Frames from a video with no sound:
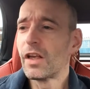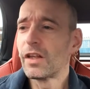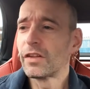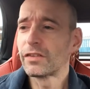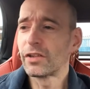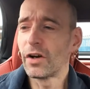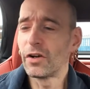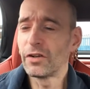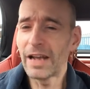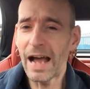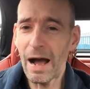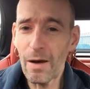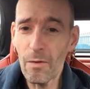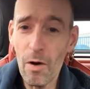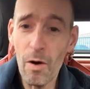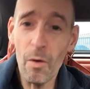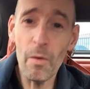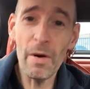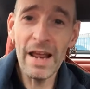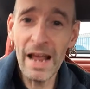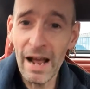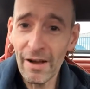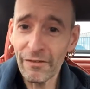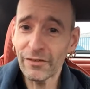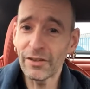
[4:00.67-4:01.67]
So now what
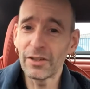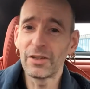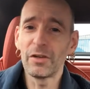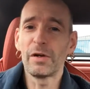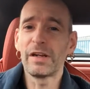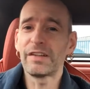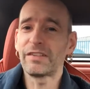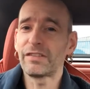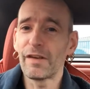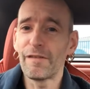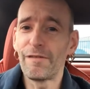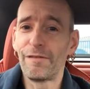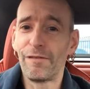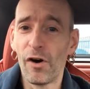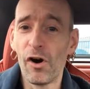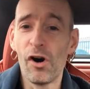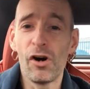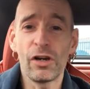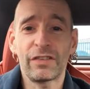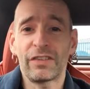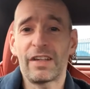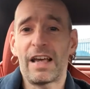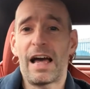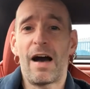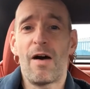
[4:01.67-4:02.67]
we have to do is to
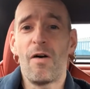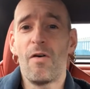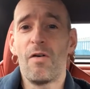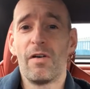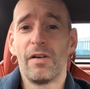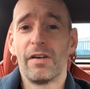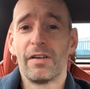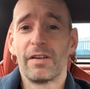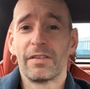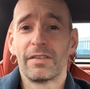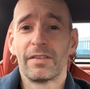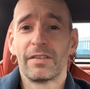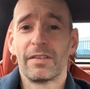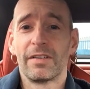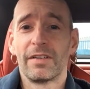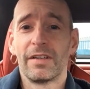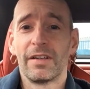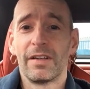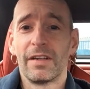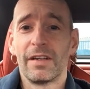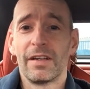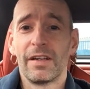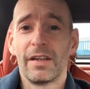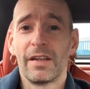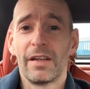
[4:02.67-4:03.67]
vote out
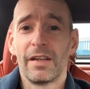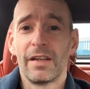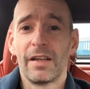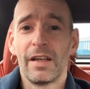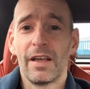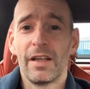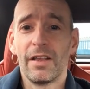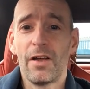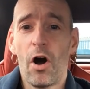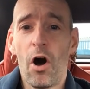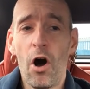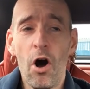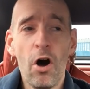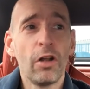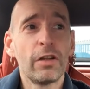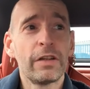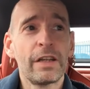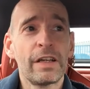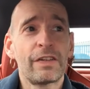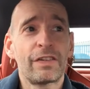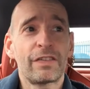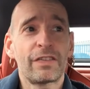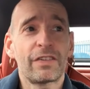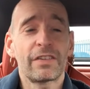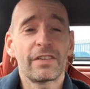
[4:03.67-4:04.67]
all
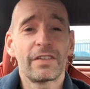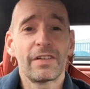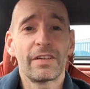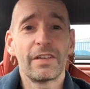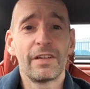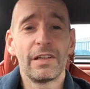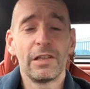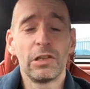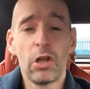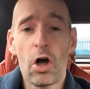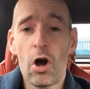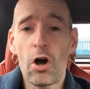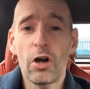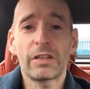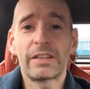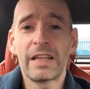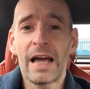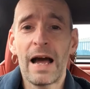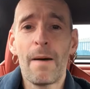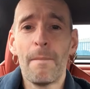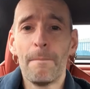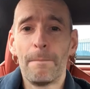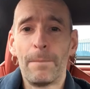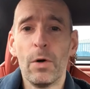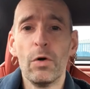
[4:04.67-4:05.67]
this
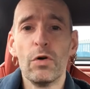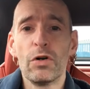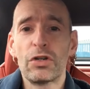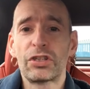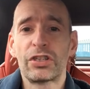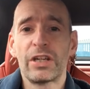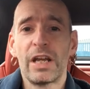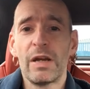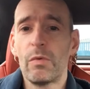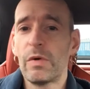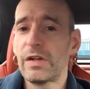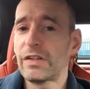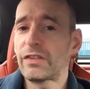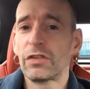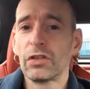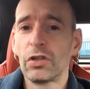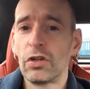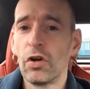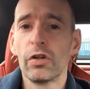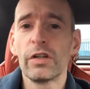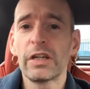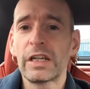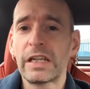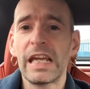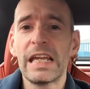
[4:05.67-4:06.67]
lockdown bullshit, which they're
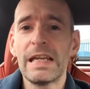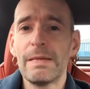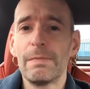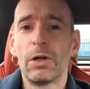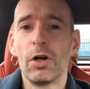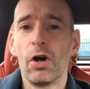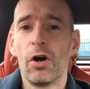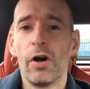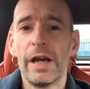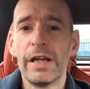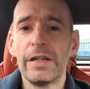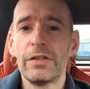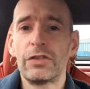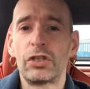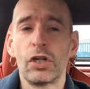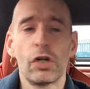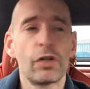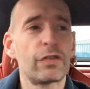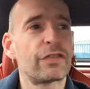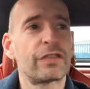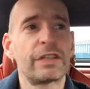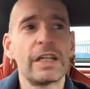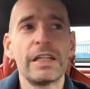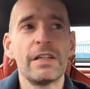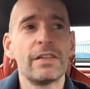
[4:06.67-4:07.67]
going to keep going,
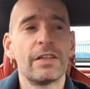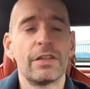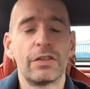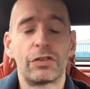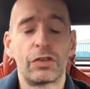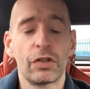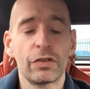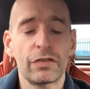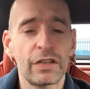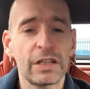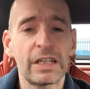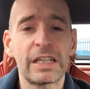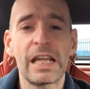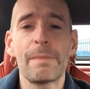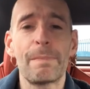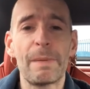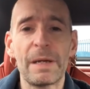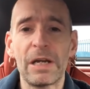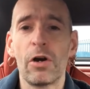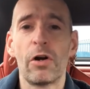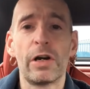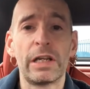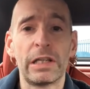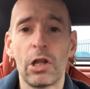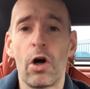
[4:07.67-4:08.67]
just to keep
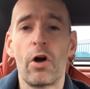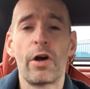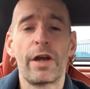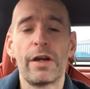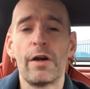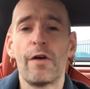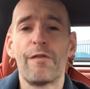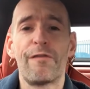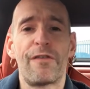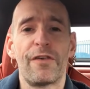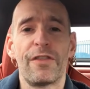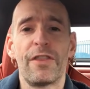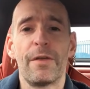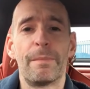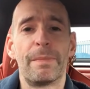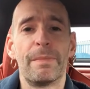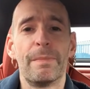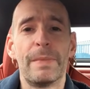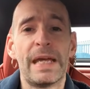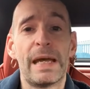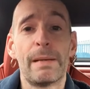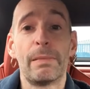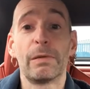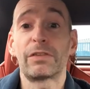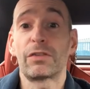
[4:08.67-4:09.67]
it going long enough for them to
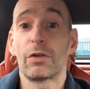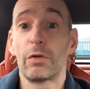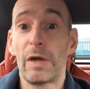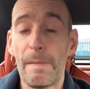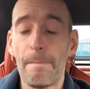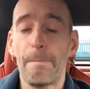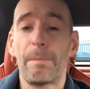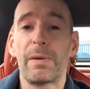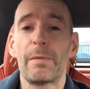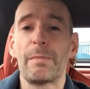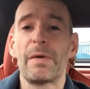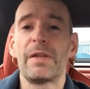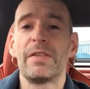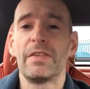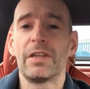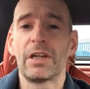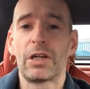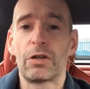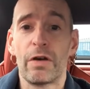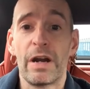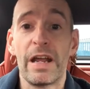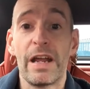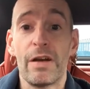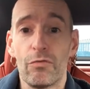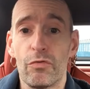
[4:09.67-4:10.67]
be able to implement the
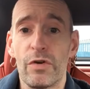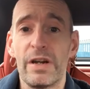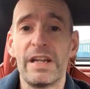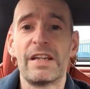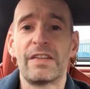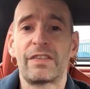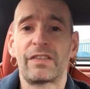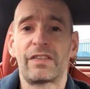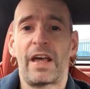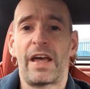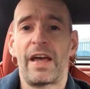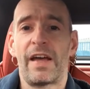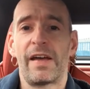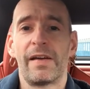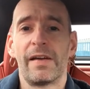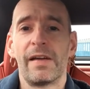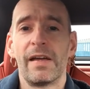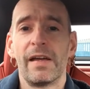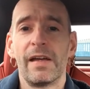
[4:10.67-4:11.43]
Great Reset.